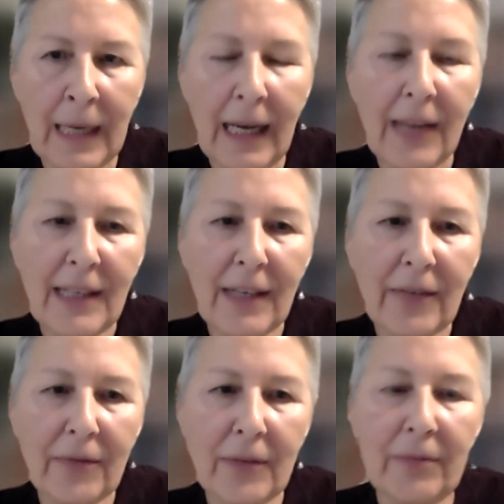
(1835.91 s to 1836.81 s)
I think
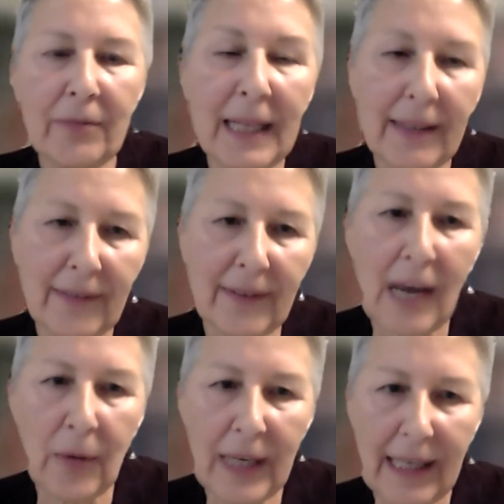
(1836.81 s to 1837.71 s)
if Meles
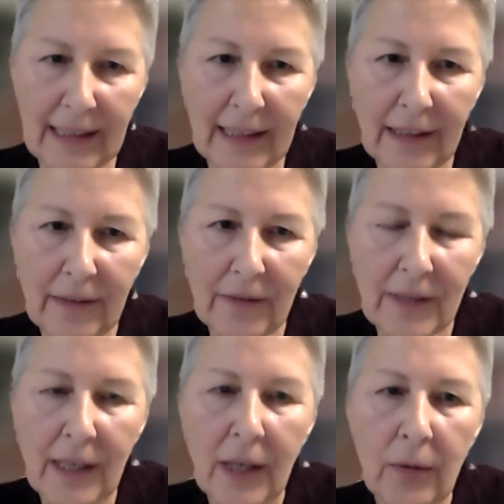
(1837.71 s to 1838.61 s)
Zenawi had lived,
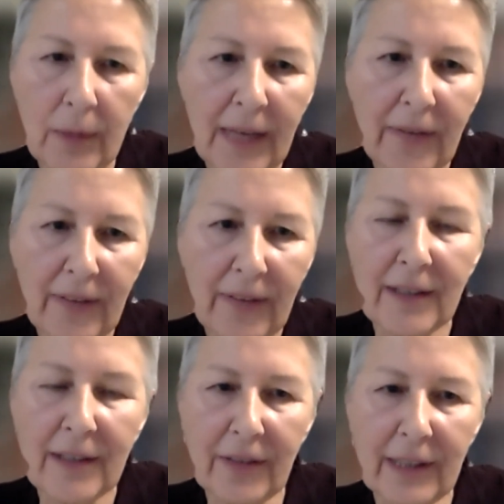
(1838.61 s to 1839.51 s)
we might have seen a
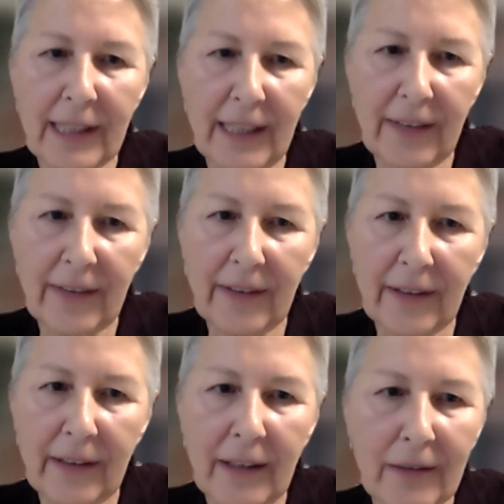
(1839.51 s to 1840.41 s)
different case
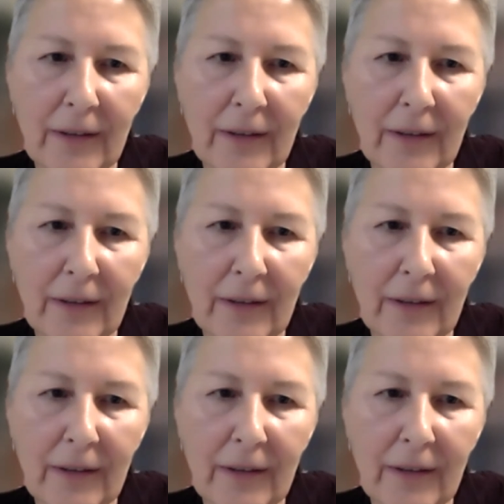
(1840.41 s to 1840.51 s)
of